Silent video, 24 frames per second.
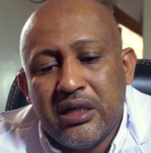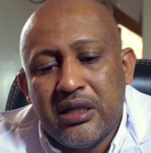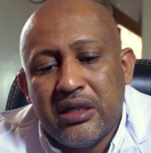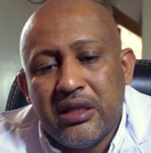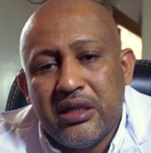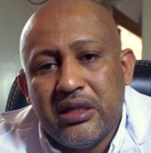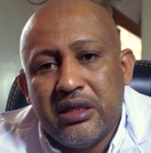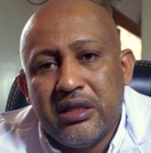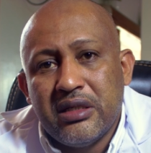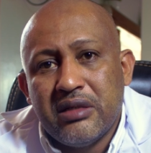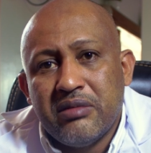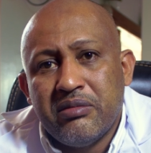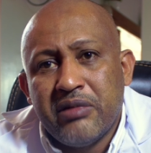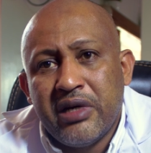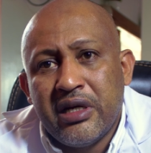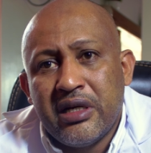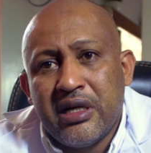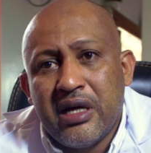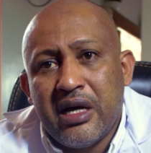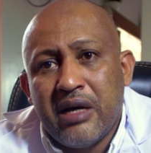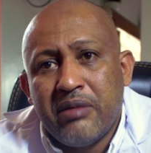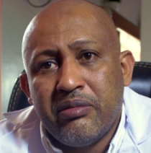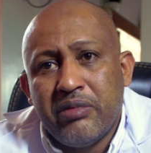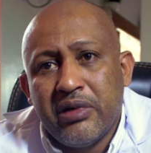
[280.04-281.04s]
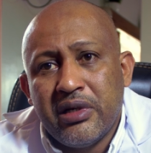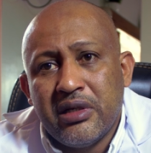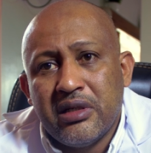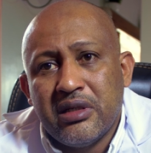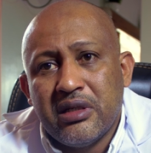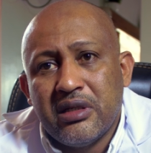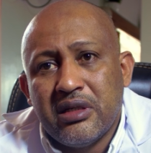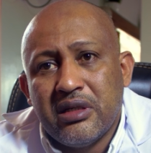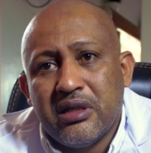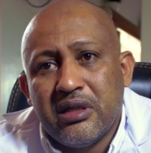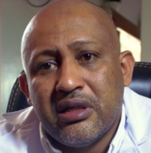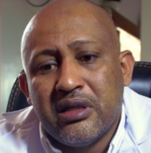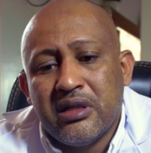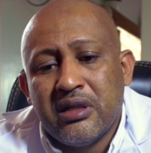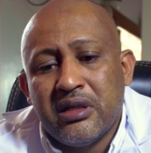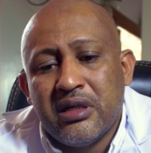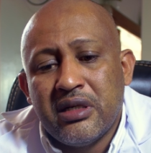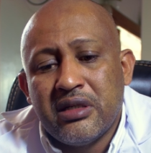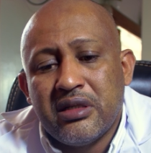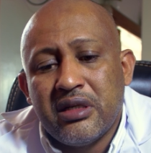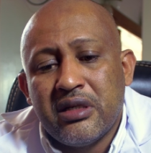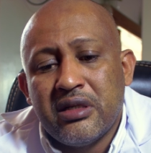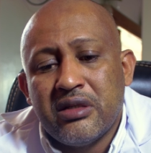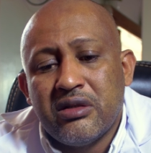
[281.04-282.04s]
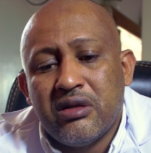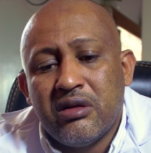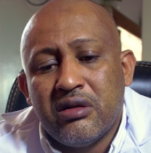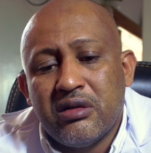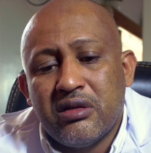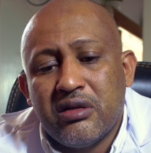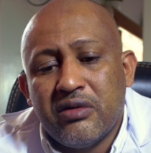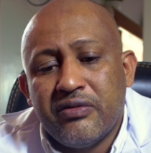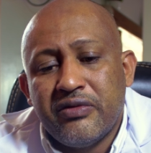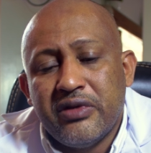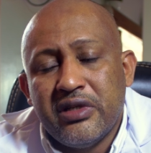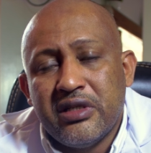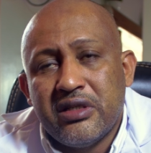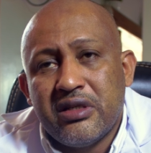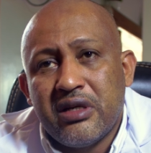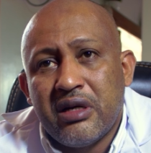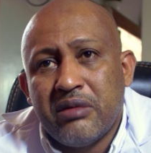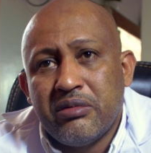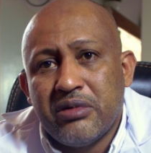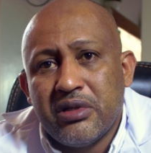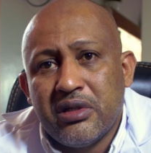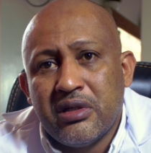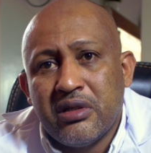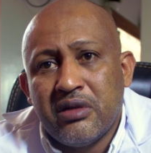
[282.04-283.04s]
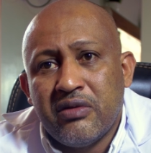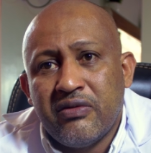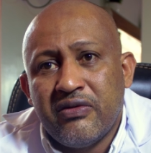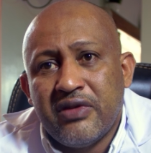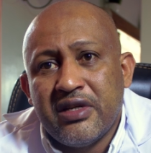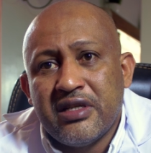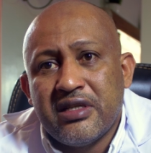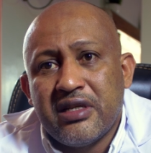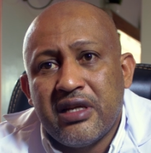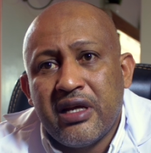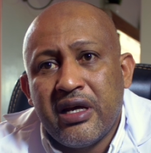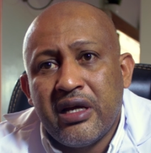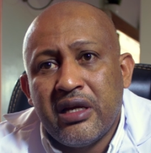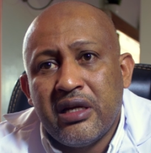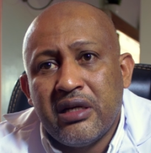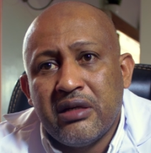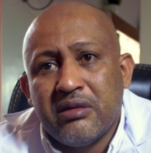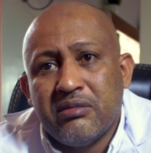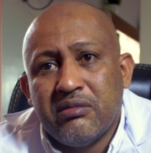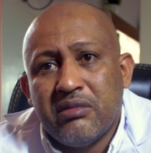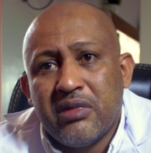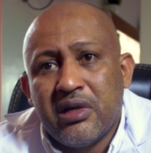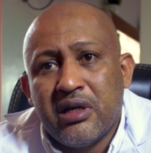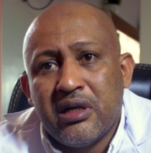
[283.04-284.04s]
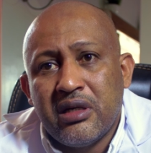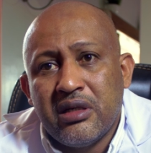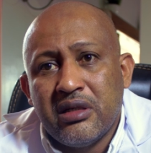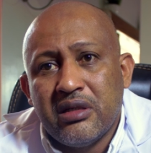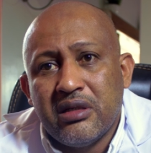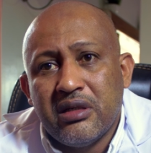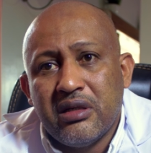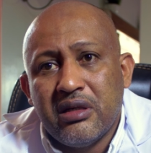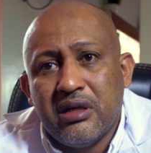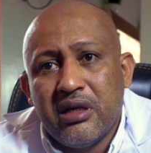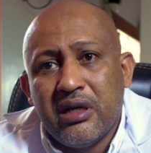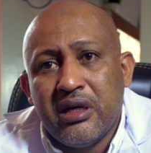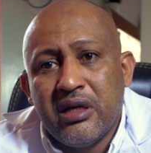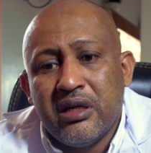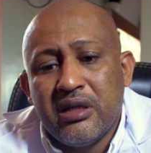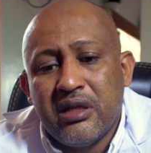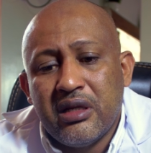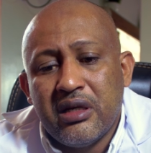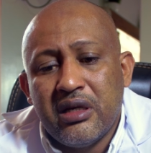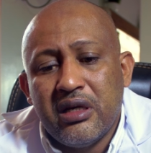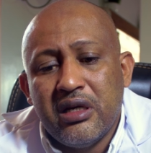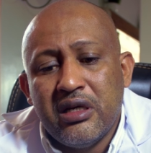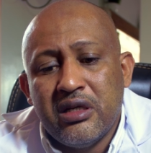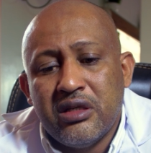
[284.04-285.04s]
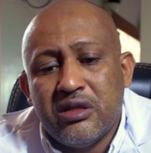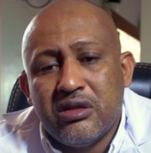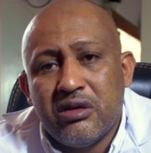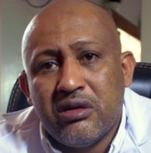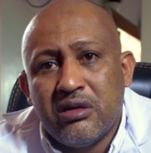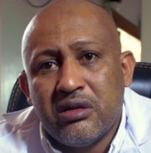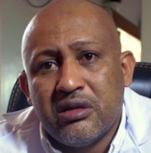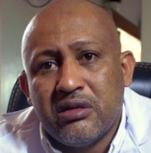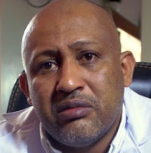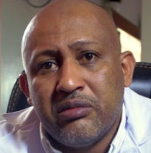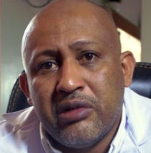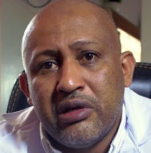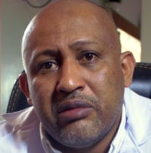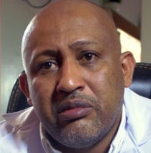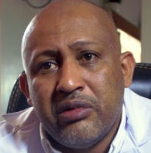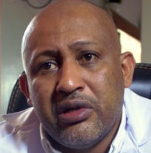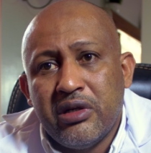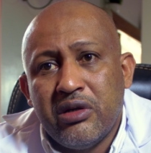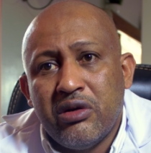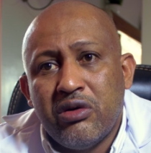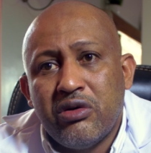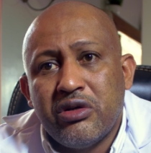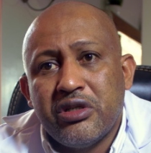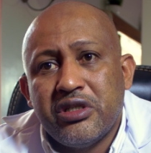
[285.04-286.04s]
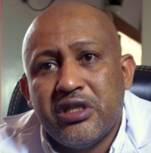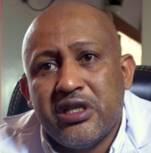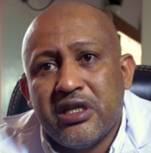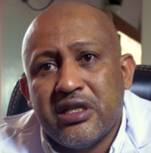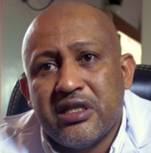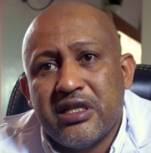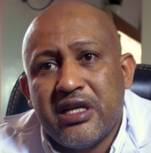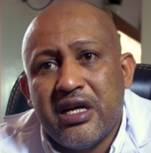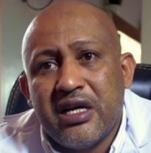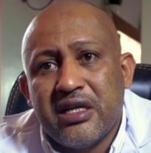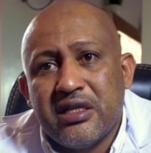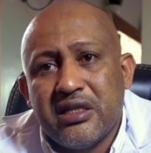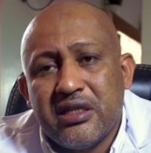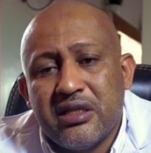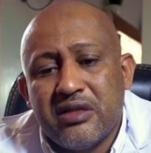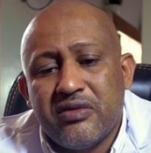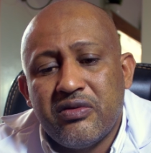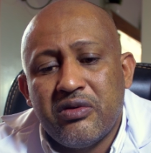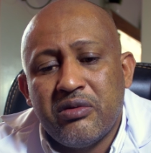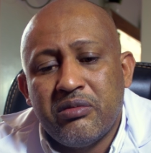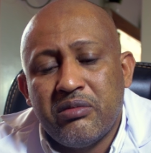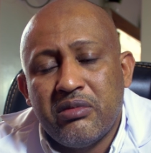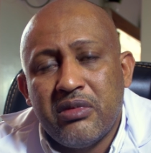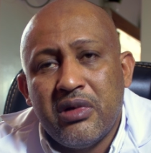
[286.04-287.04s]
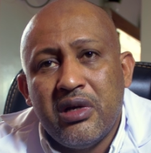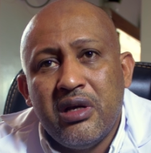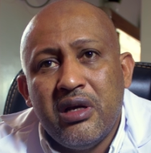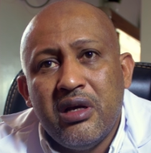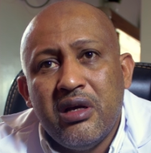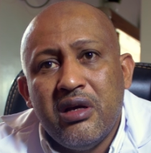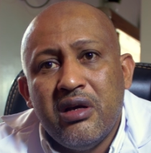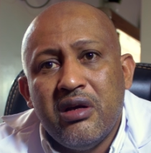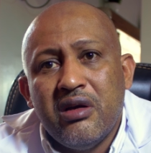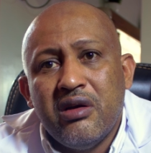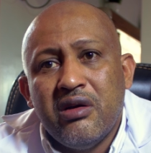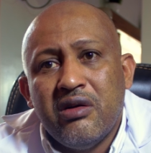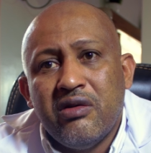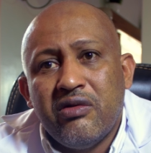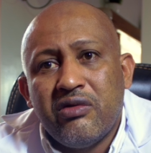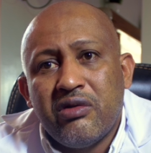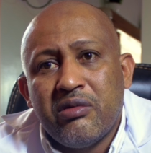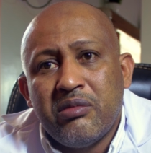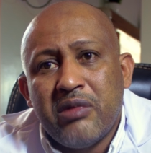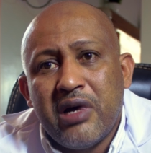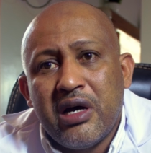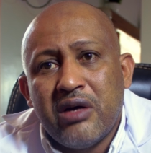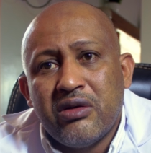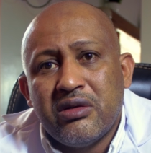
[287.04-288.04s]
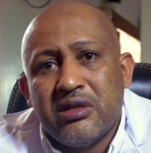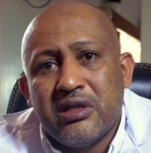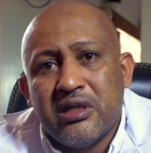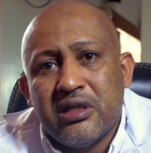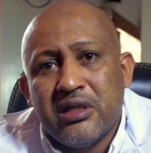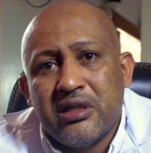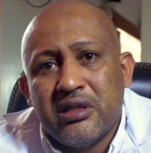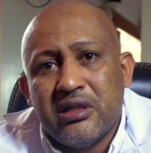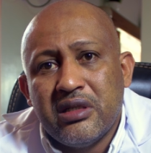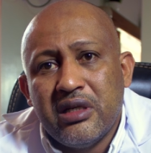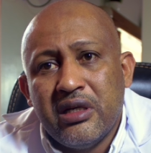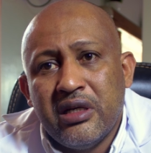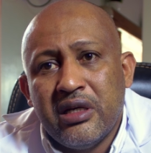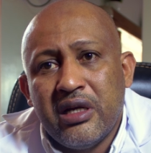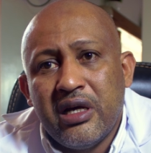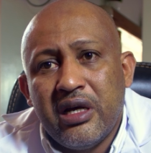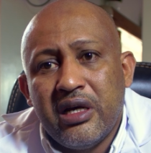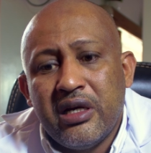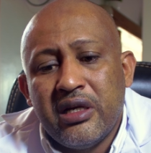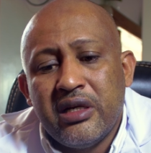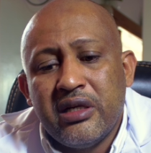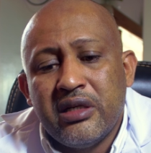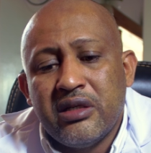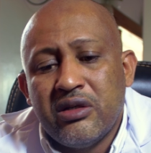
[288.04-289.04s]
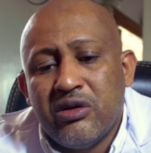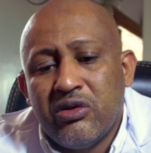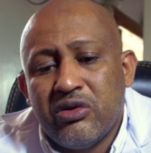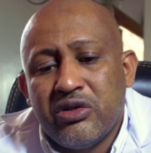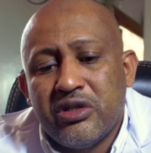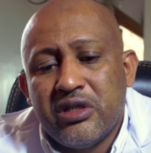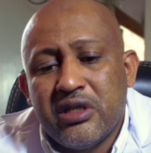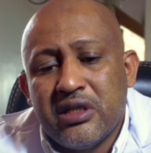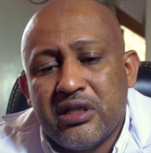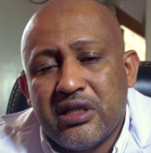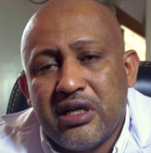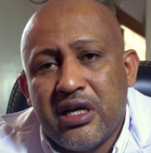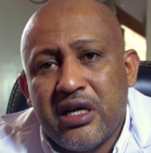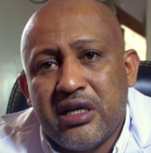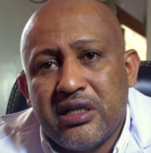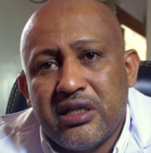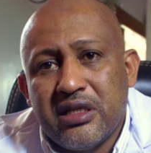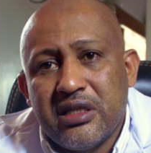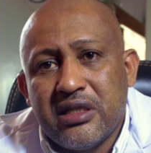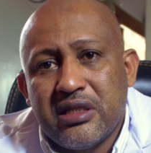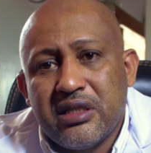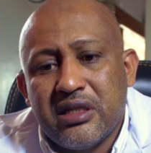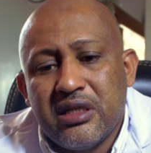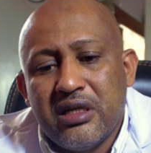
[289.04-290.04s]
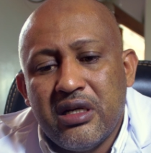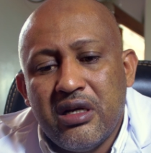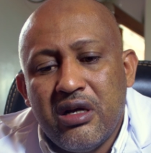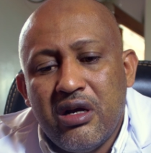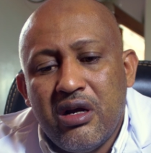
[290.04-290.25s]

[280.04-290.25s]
this might happen as a result of disruption of this lining by either insults, maybe noxious gases from outside, inhaling noxious gases,